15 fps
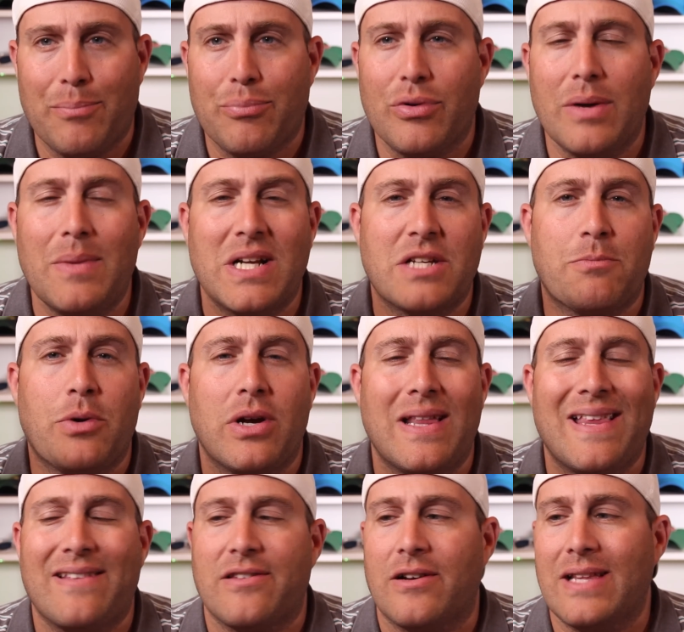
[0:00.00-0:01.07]
pretty much
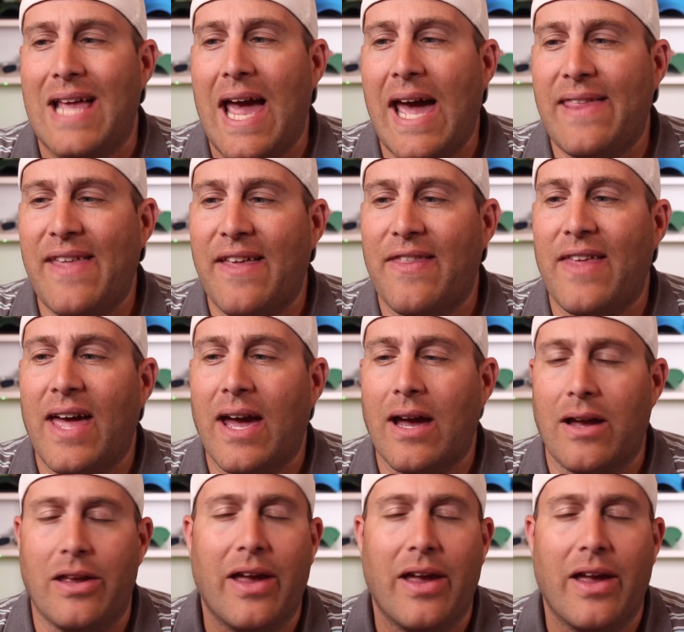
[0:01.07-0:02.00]
putting this on anything.